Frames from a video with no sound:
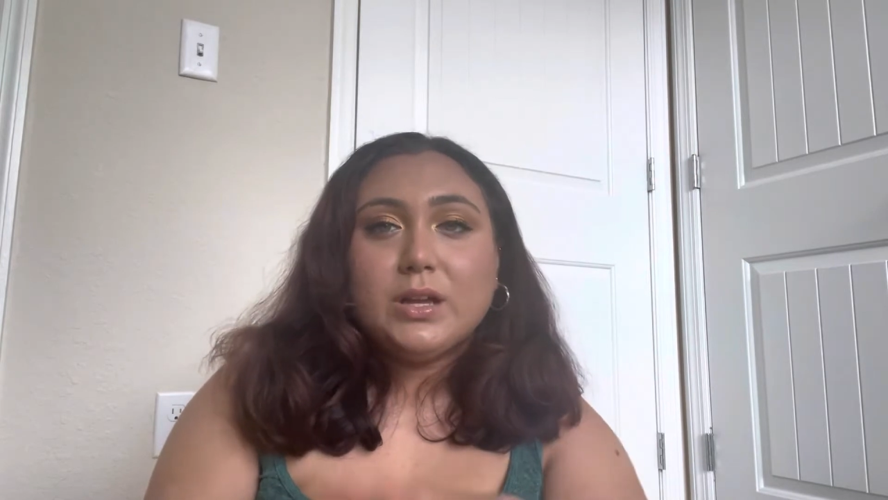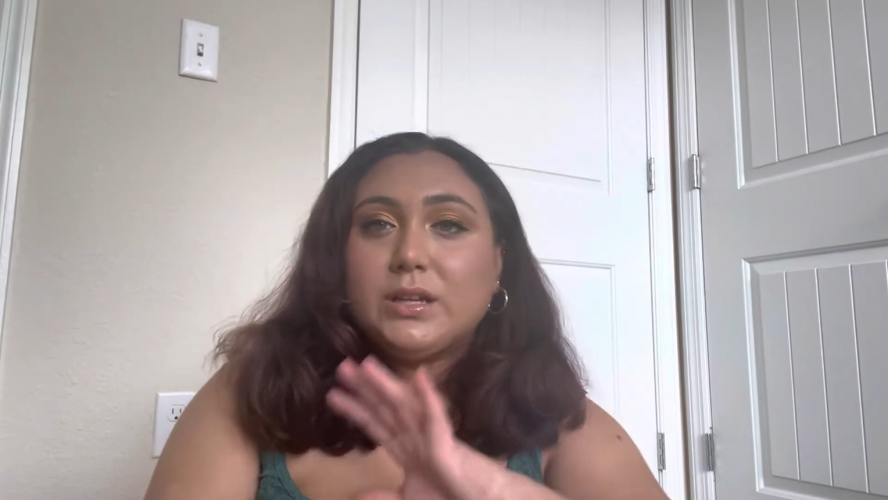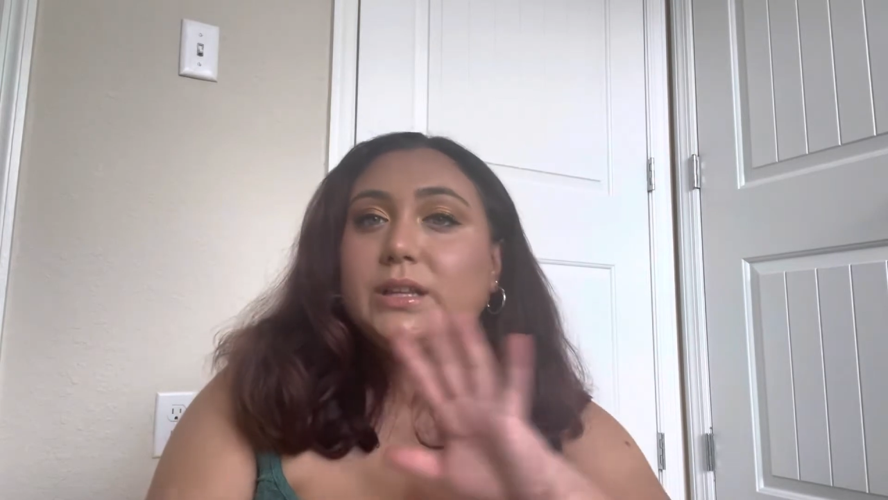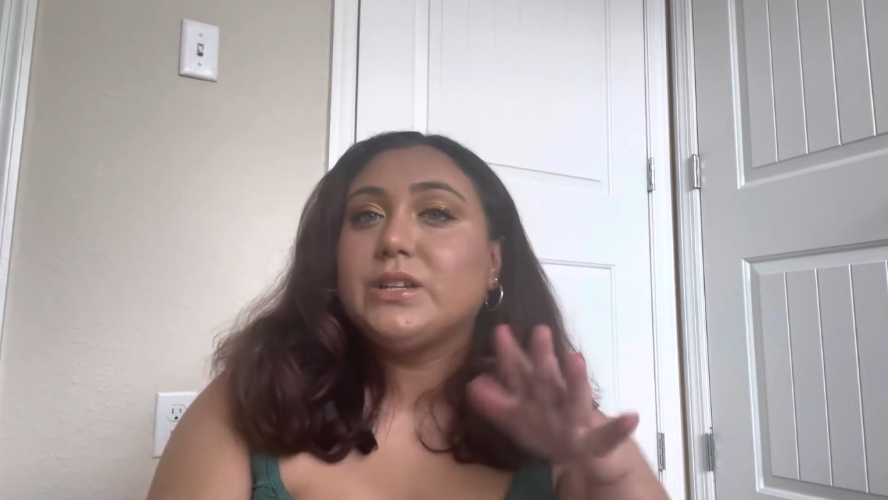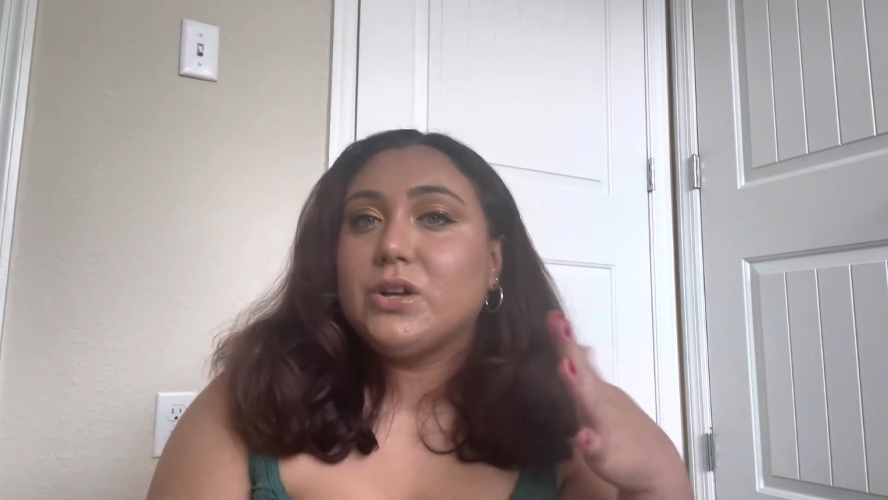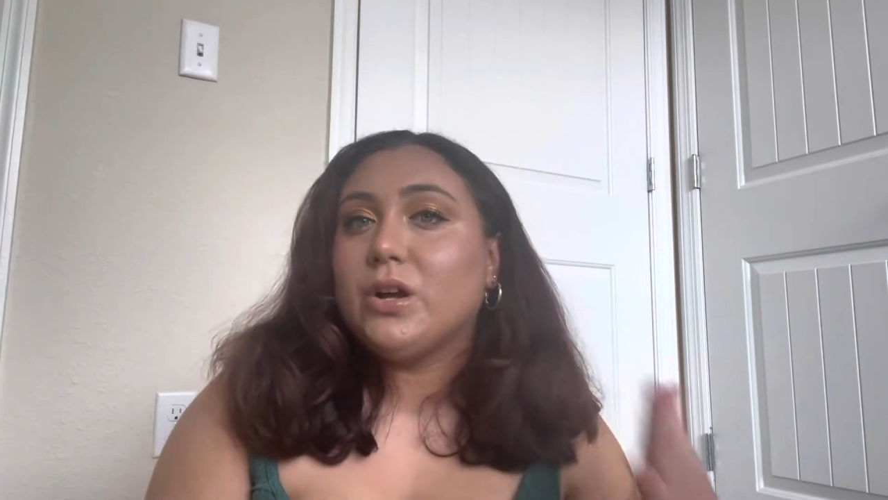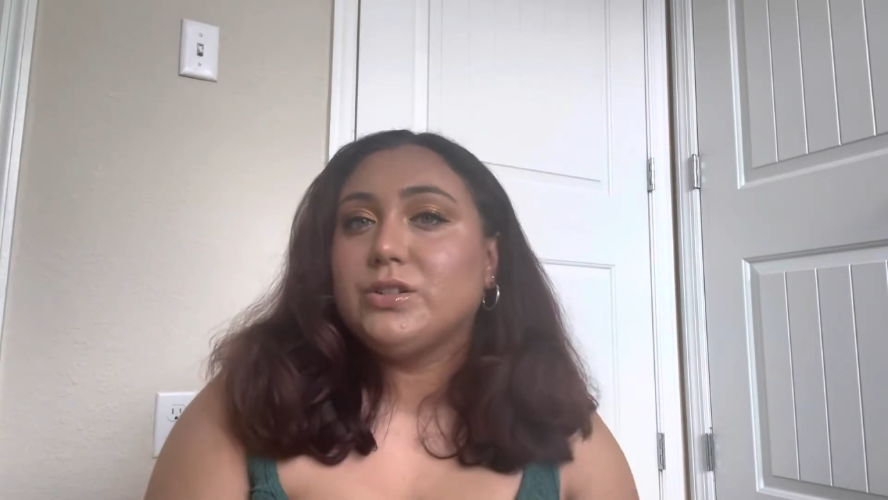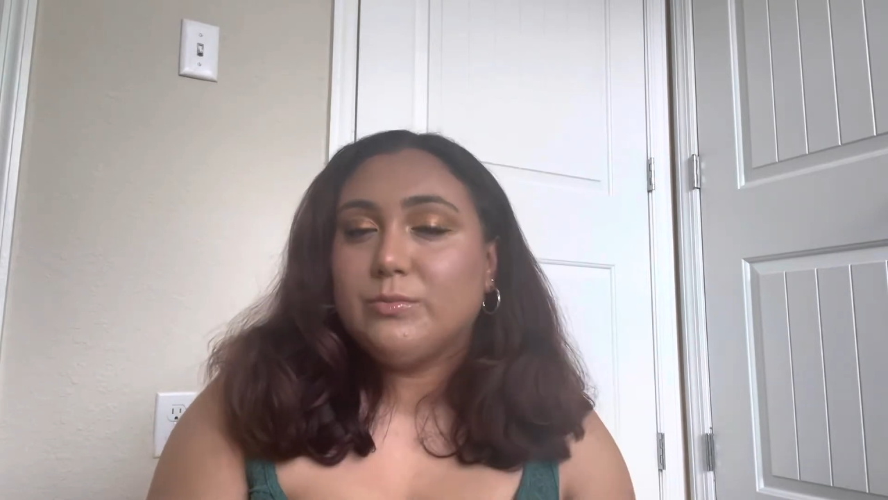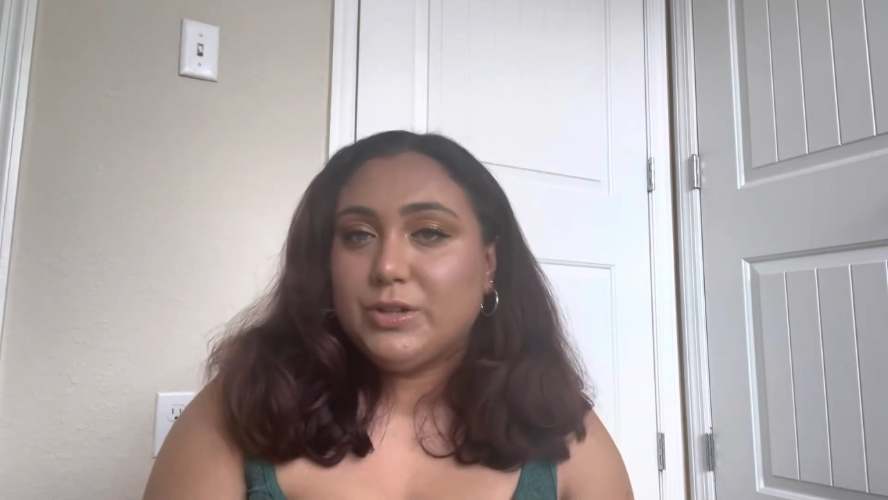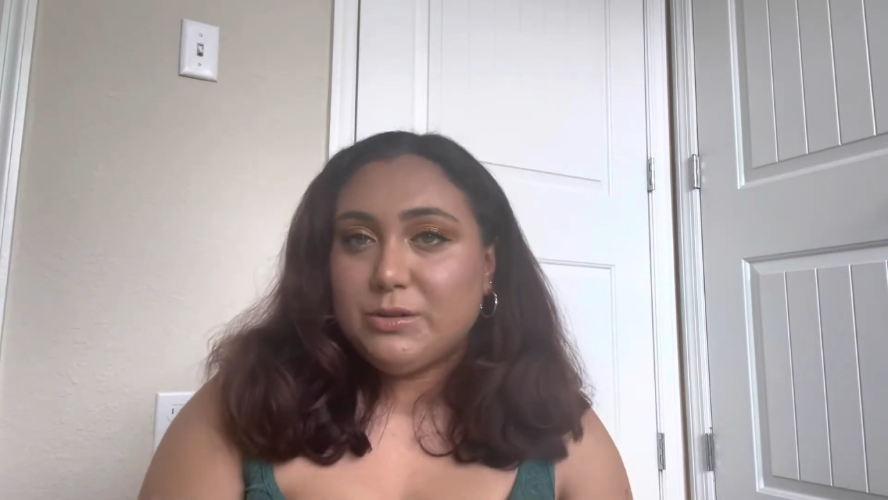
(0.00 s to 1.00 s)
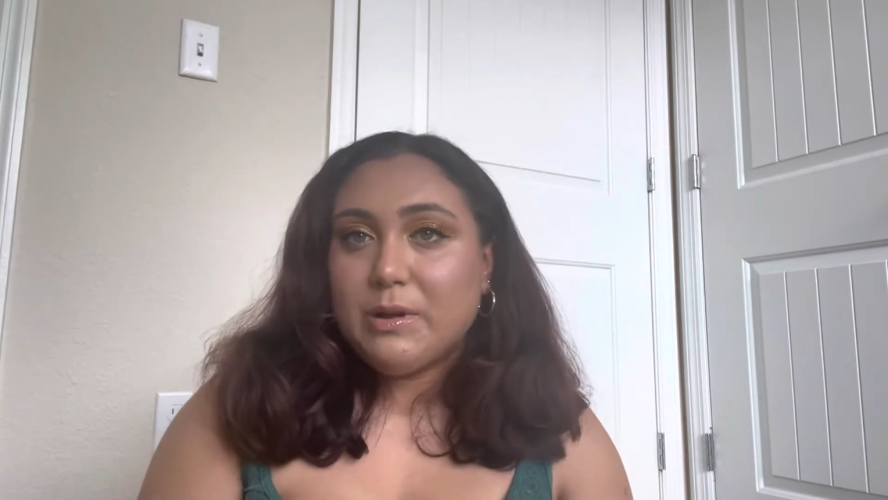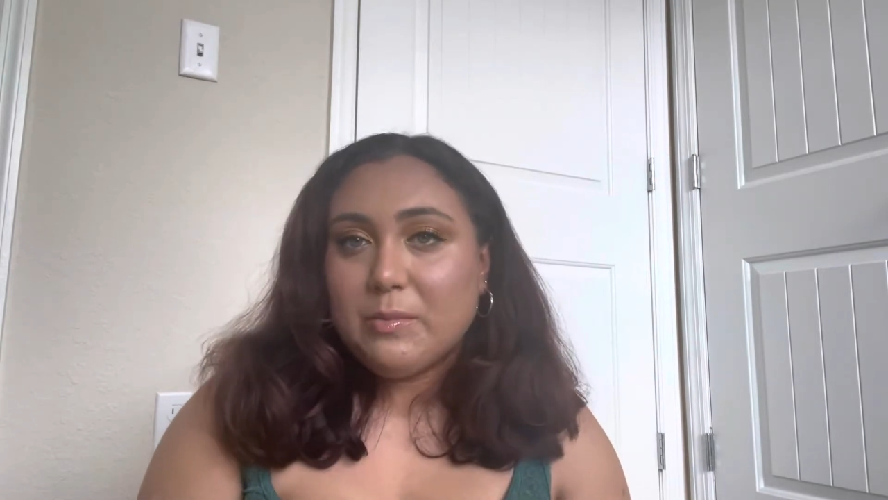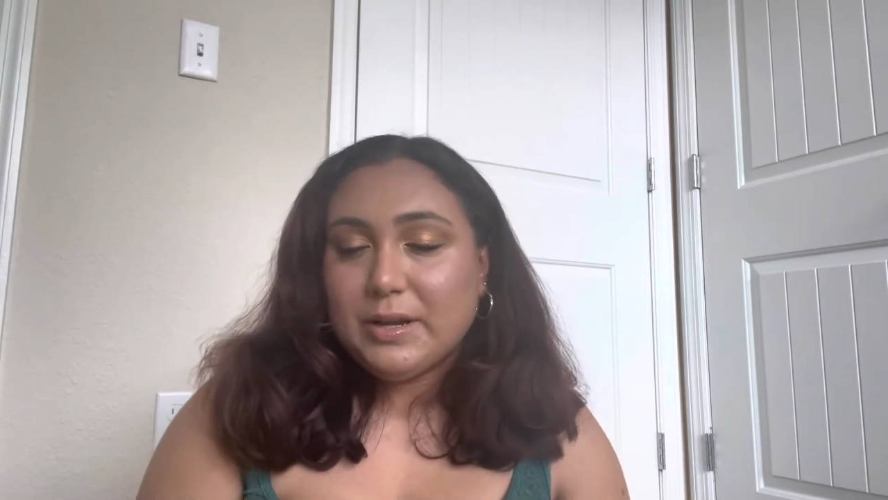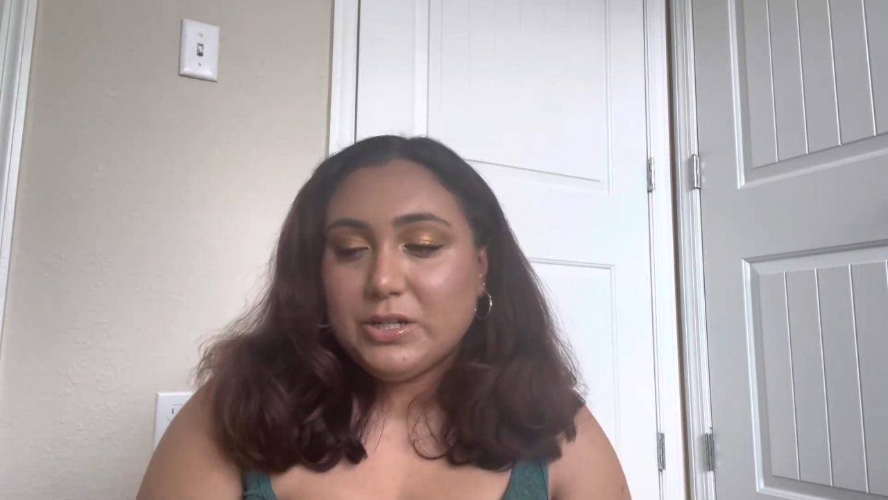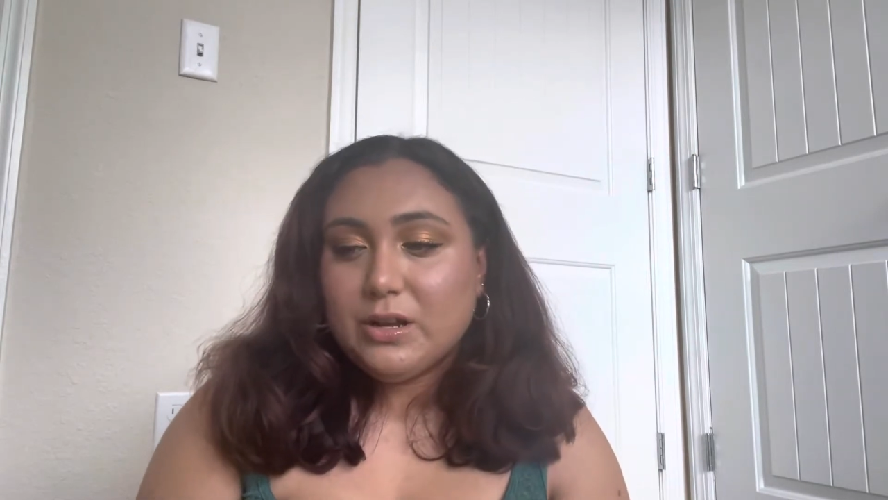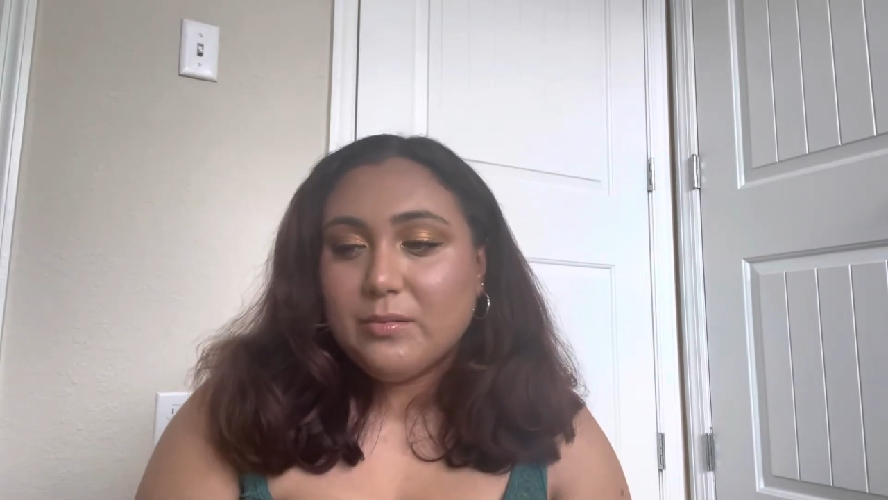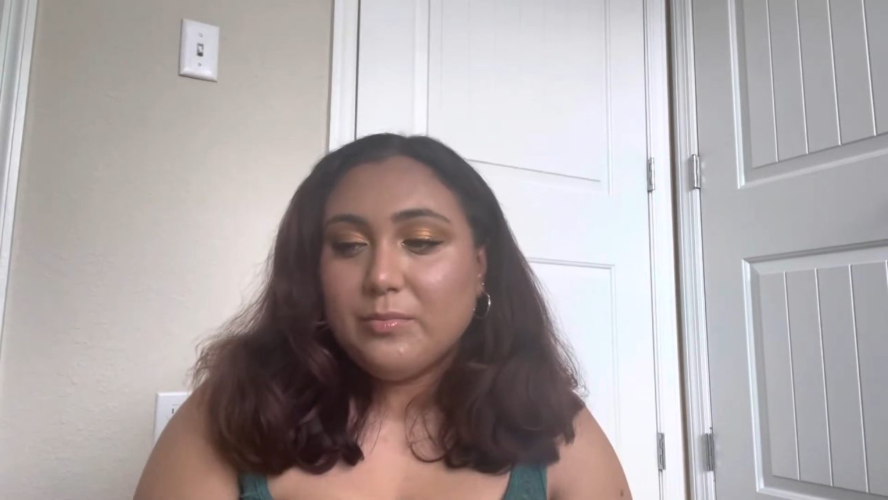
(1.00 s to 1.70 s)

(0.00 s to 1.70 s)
gonna like talk too much about my job,